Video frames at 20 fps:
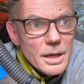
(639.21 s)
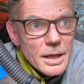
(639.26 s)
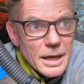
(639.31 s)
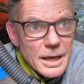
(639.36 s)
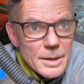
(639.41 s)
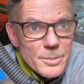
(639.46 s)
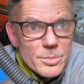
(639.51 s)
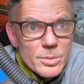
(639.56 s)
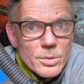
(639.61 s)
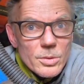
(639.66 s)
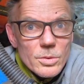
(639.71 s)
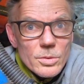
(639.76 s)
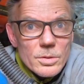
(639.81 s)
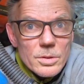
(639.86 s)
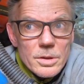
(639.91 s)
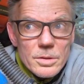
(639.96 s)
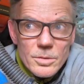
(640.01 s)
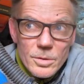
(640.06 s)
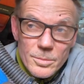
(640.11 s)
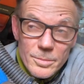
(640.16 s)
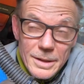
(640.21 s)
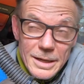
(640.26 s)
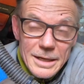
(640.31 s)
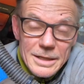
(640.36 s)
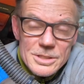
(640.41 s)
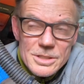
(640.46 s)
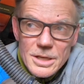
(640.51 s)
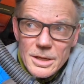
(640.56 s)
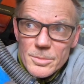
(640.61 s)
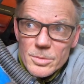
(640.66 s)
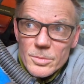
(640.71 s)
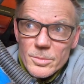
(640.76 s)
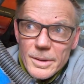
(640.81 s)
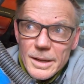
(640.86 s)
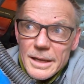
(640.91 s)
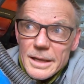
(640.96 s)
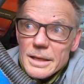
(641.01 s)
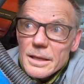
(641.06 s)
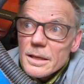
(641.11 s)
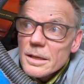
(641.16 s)
April or March, April,
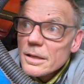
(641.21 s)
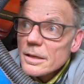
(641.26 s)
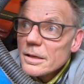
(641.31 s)
May.